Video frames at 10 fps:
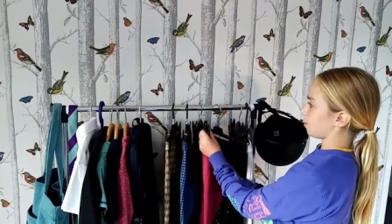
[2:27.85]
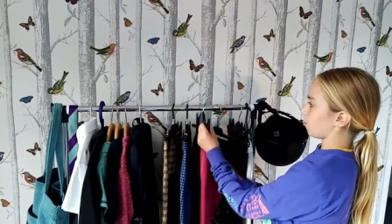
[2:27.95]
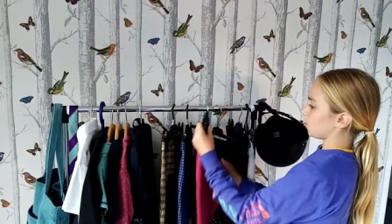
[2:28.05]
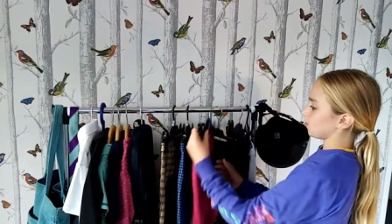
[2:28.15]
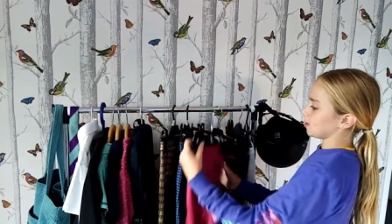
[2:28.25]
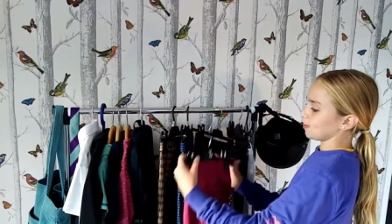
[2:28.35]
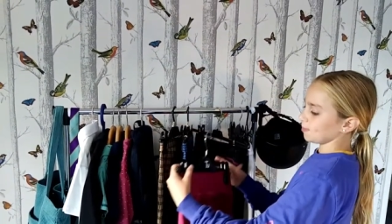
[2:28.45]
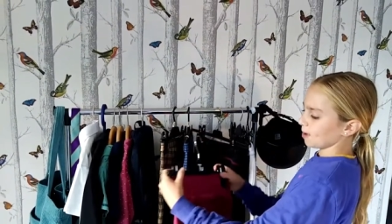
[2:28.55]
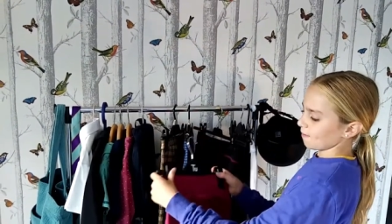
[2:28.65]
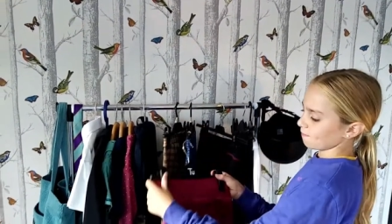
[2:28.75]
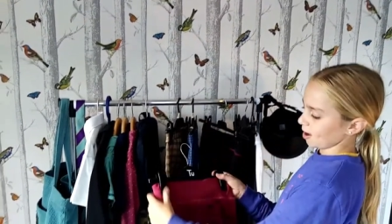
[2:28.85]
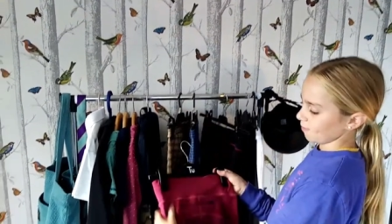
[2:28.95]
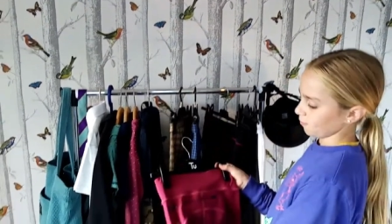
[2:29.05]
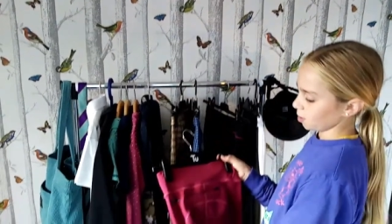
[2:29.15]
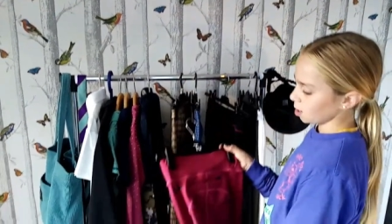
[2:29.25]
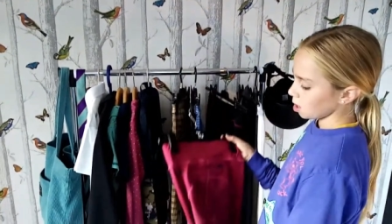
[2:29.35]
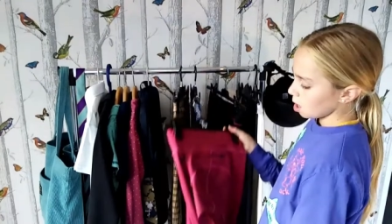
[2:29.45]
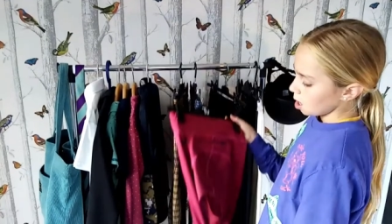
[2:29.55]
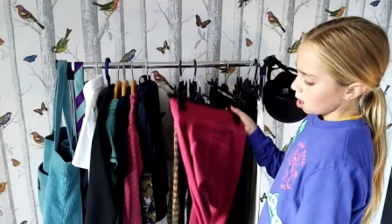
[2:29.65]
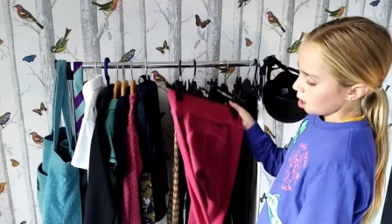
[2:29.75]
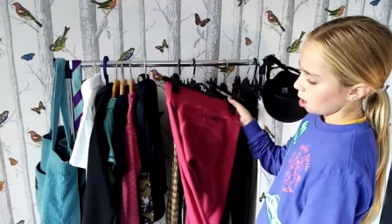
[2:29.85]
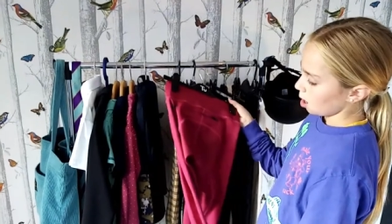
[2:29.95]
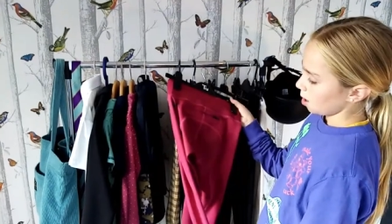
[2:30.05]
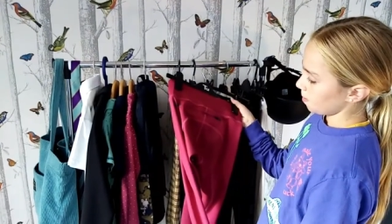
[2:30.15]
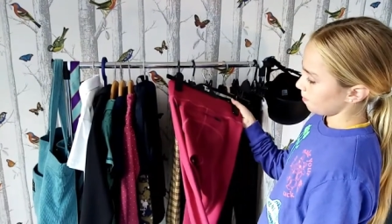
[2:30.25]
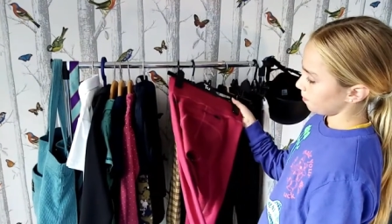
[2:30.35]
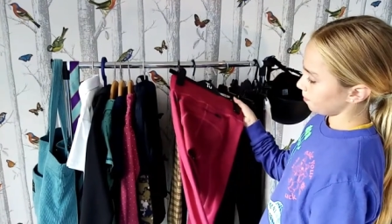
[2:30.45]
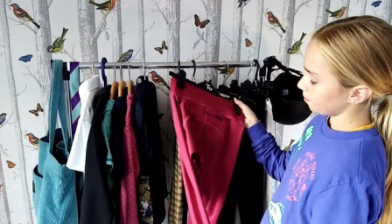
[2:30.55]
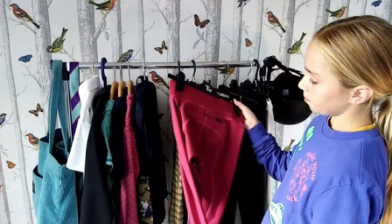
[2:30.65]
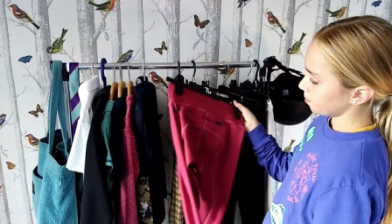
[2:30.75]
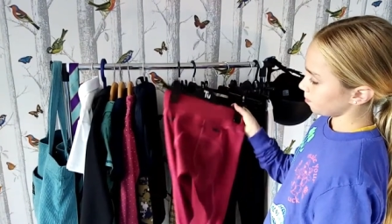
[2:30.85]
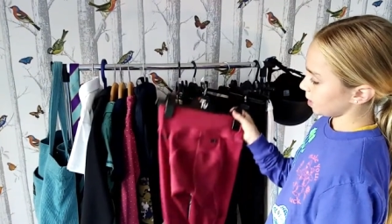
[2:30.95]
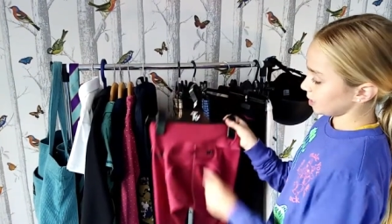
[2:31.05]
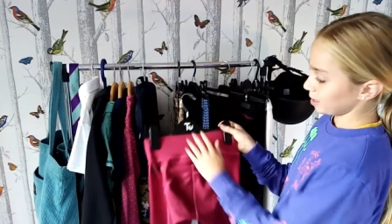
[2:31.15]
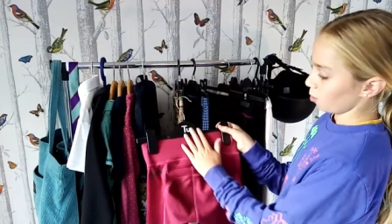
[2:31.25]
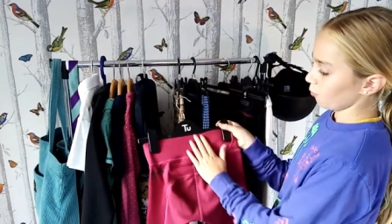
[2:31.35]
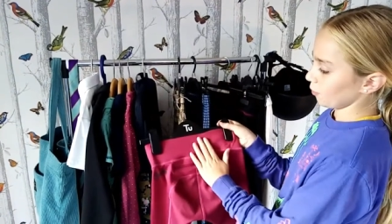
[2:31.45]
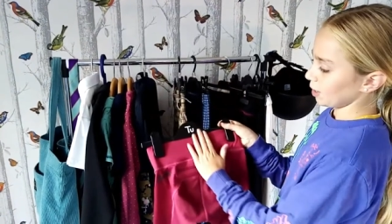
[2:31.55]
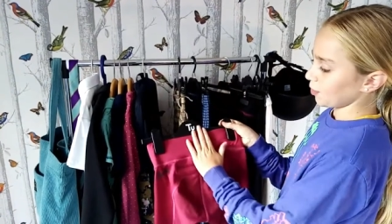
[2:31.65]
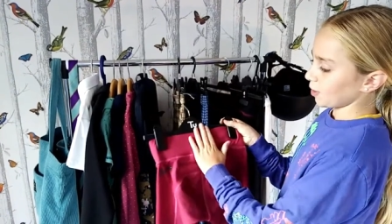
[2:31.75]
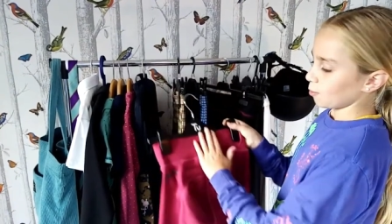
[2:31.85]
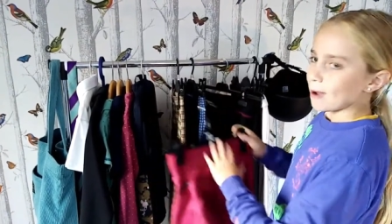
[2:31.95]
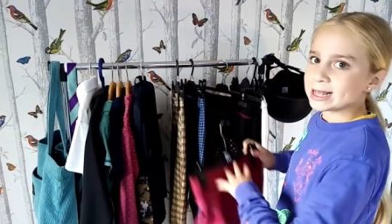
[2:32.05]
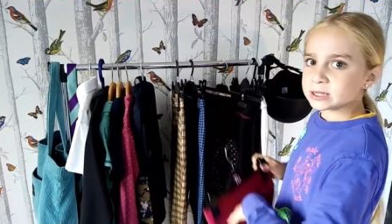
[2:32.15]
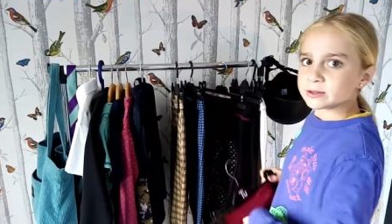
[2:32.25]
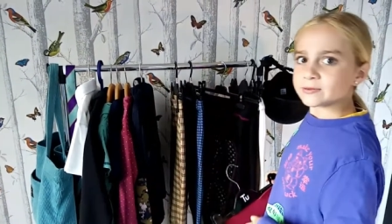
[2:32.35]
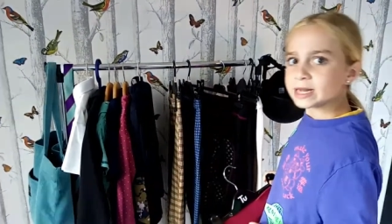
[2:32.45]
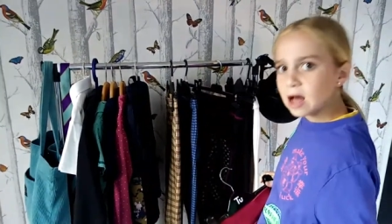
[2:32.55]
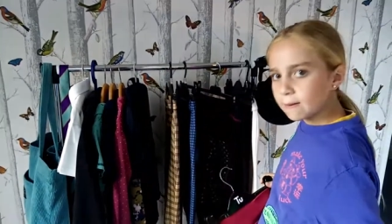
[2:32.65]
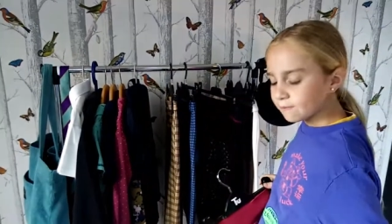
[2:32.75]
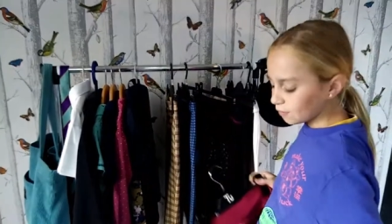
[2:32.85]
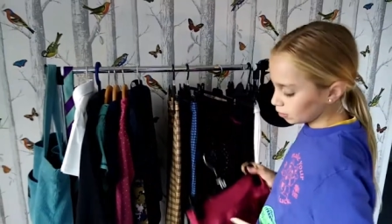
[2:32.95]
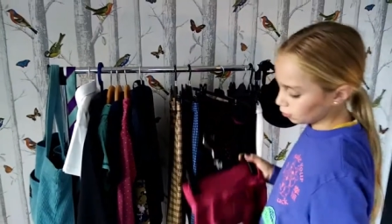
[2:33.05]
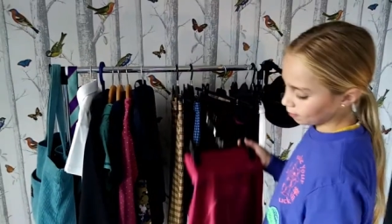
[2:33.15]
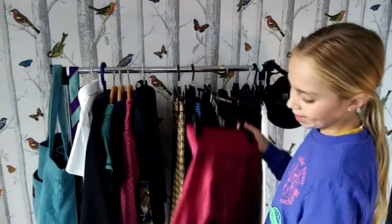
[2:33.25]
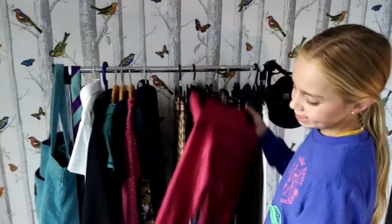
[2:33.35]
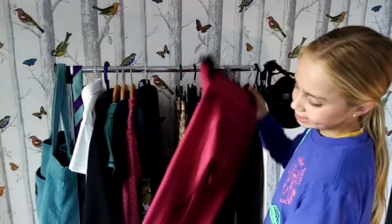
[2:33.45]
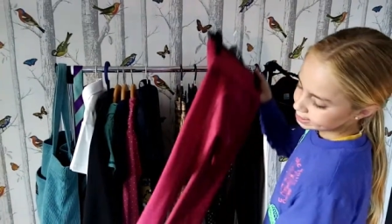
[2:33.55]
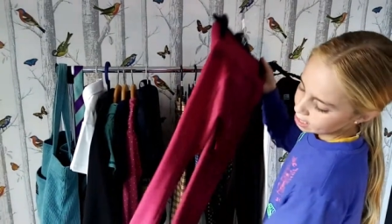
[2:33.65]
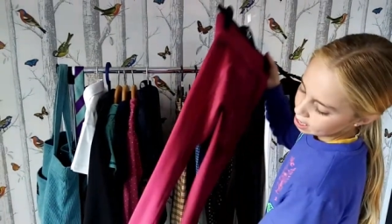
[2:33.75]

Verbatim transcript: are probably my favourite um, because they've got a really thick waist. it's really comfy on your waist.